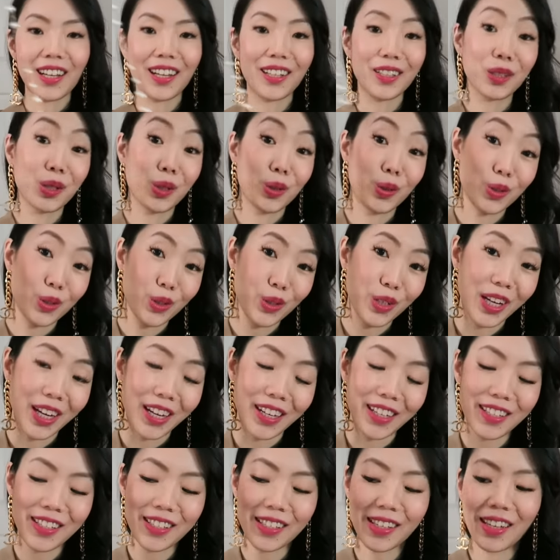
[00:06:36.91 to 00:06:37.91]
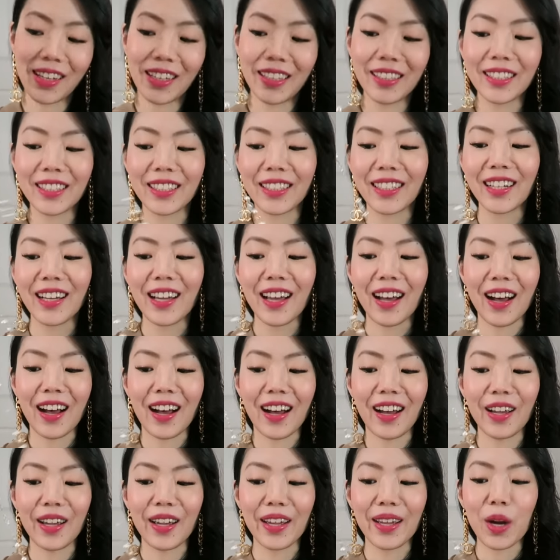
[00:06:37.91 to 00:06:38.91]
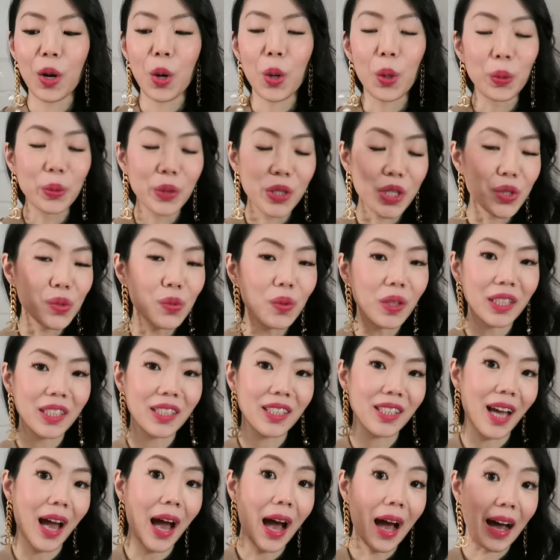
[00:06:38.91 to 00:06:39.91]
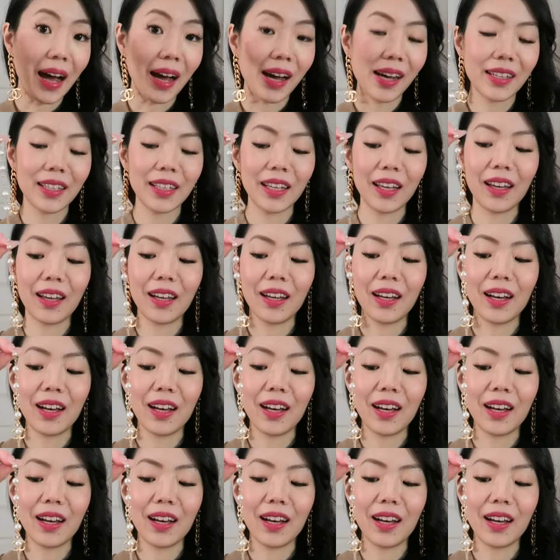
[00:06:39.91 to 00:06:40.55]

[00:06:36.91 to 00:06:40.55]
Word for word: I told you guys that I always wanted to add